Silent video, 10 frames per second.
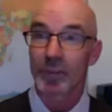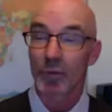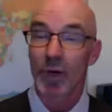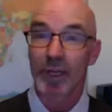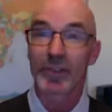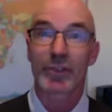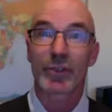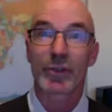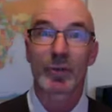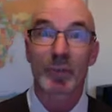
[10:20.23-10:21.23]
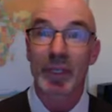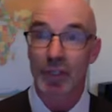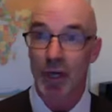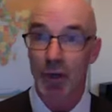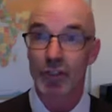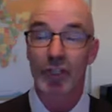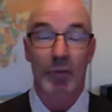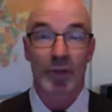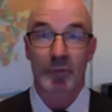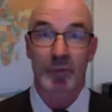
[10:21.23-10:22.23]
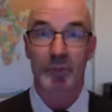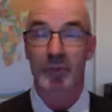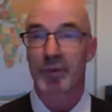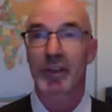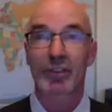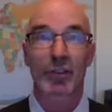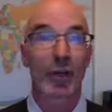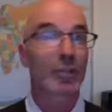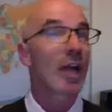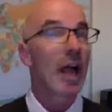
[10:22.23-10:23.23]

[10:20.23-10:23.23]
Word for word: wanted to be a coach. I wanted to be a professional coach.